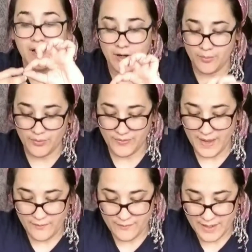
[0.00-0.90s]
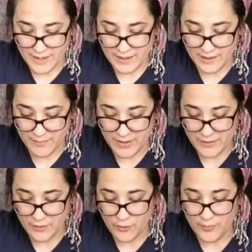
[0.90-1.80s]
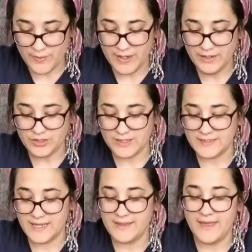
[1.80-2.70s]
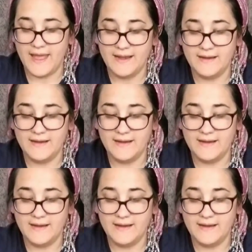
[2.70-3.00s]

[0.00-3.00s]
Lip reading: and I'll put that right by the opening, just like that.